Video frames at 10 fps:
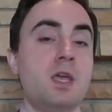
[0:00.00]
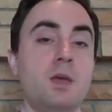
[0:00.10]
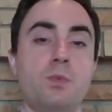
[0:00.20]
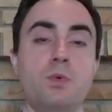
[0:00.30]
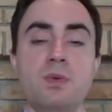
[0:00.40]

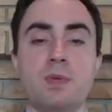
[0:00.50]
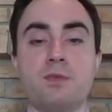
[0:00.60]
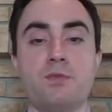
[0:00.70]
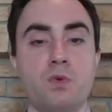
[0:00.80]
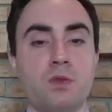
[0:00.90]
But what about the
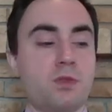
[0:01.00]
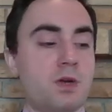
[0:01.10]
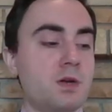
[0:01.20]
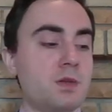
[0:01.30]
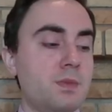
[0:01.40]
4th
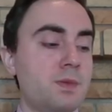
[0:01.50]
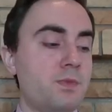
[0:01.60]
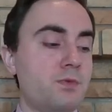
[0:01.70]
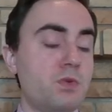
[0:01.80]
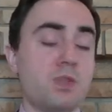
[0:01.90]
argument?
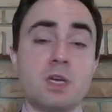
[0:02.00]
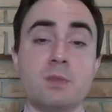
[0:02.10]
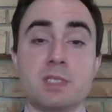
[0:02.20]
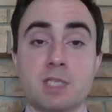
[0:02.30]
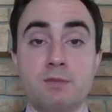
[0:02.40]
The 4th
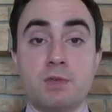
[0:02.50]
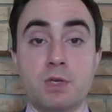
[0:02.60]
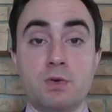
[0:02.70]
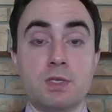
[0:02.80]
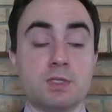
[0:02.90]
argument is kind of a
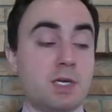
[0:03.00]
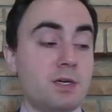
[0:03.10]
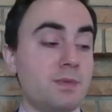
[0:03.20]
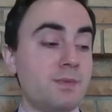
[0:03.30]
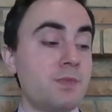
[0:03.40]
curious
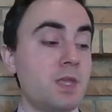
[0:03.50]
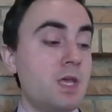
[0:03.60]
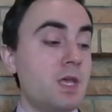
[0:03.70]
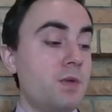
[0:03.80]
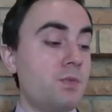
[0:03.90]
argument.
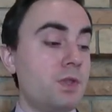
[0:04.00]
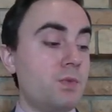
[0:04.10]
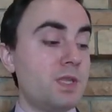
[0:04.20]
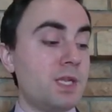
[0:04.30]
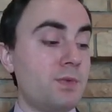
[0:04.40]
But the
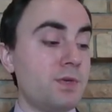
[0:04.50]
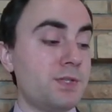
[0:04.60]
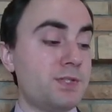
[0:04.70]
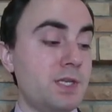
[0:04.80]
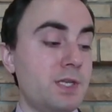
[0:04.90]
way that I want to
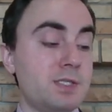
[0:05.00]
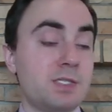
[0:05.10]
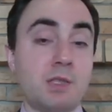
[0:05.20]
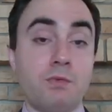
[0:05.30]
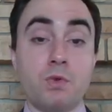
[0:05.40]
understand this is
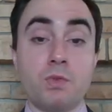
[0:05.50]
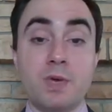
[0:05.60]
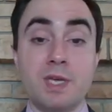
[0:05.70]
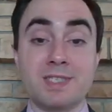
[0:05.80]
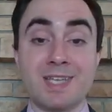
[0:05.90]
that the 4th
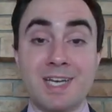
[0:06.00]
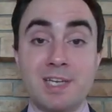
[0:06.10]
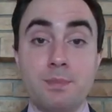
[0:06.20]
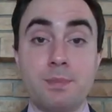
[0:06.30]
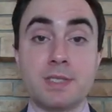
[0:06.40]
way is a kind
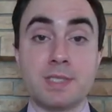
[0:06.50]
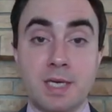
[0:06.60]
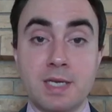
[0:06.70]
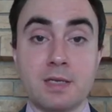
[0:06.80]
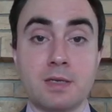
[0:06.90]
of
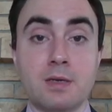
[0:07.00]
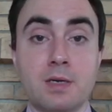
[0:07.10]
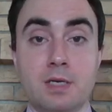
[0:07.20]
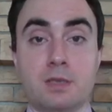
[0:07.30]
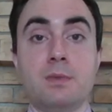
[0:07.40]
Platonic
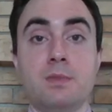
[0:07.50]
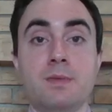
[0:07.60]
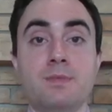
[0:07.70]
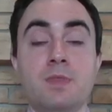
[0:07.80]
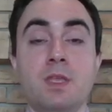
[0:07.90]
argument.
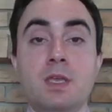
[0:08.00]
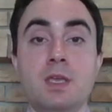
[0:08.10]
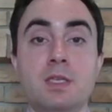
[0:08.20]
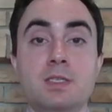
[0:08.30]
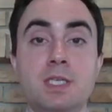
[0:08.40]

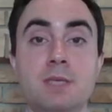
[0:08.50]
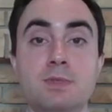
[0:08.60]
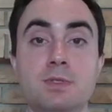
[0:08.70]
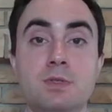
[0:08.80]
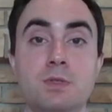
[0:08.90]
It
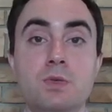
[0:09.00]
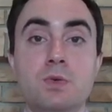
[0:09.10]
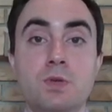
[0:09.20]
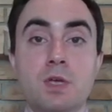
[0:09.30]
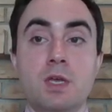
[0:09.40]
seems
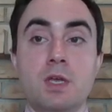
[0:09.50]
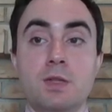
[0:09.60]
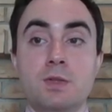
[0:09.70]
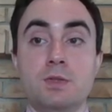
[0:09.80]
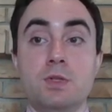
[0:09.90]
to
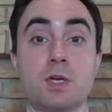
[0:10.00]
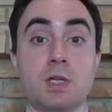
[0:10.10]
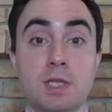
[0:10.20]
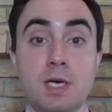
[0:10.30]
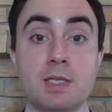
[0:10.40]
look a
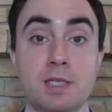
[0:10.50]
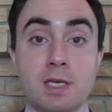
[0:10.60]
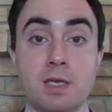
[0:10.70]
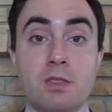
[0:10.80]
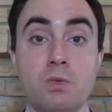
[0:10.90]
lot
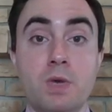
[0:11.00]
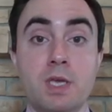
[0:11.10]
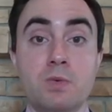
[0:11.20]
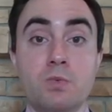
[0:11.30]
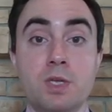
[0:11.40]
like the way
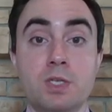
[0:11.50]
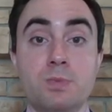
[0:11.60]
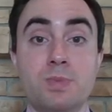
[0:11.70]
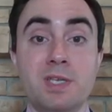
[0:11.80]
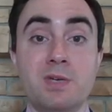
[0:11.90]
in which
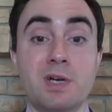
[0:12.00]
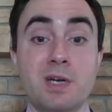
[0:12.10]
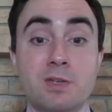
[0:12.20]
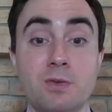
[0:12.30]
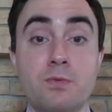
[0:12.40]
Plato
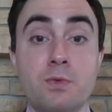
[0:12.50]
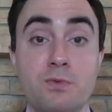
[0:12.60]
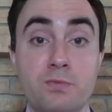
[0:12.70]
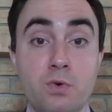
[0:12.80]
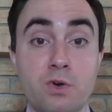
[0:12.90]
argued for the
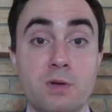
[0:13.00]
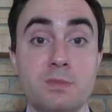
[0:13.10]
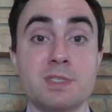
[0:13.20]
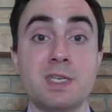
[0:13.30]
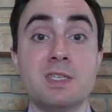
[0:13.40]

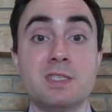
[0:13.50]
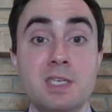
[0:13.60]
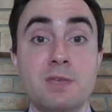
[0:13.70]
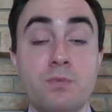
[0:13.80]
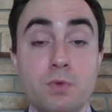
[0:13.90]
forms and
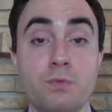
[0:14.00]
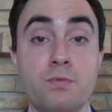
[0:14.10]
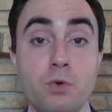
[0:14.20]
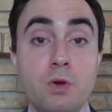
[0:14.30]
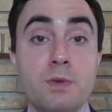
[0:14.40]
indeed for the
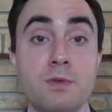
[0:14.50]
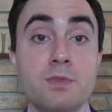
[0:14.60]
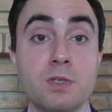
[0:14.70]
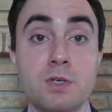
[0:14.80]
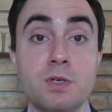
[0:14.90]
form of
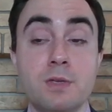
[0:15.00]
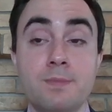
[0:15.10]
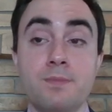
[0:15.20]
the good.